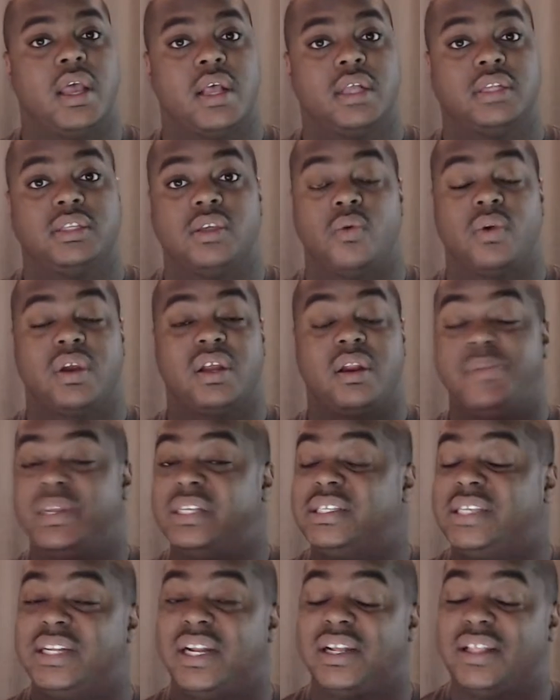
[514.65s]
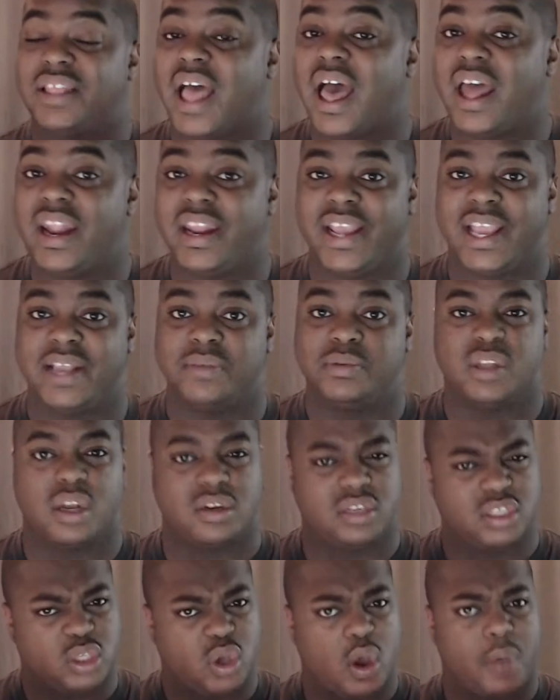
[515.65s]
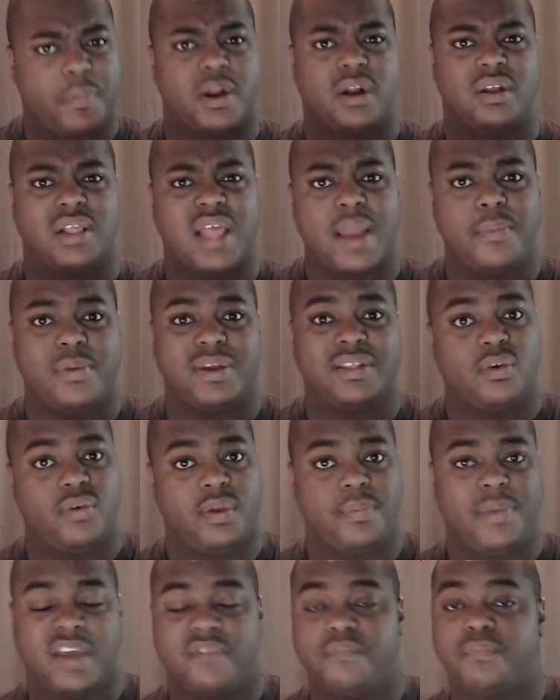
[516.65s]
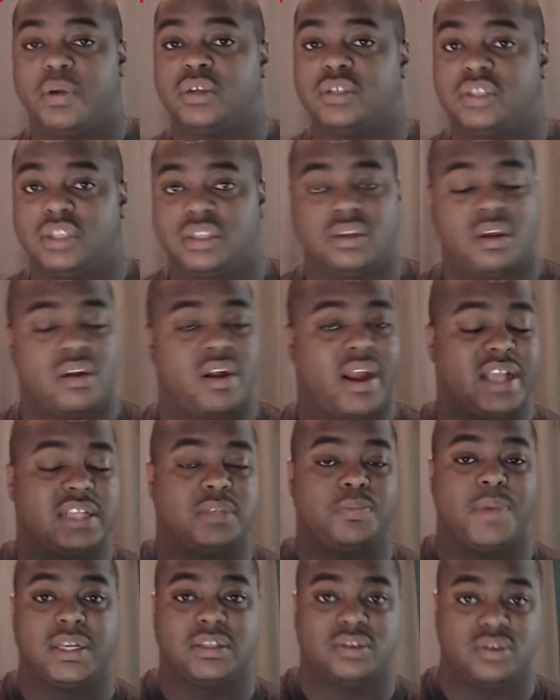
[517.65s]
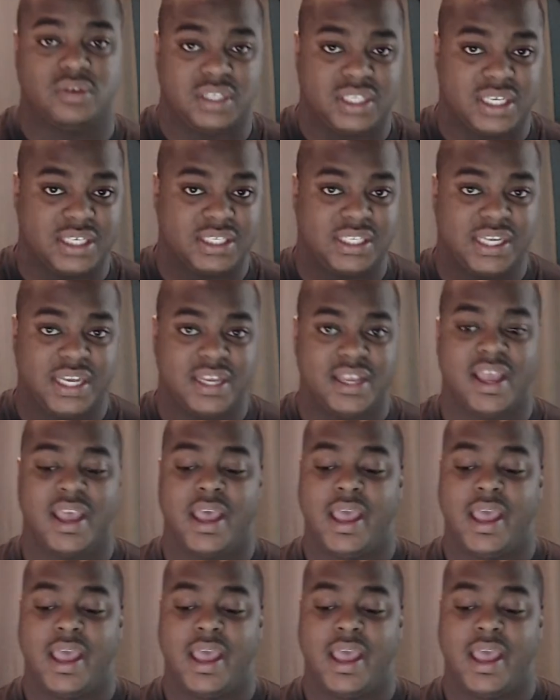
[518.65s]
So we're going to be seeing a lot of games start to show up in our library that we may have purchased on our Xbox 360.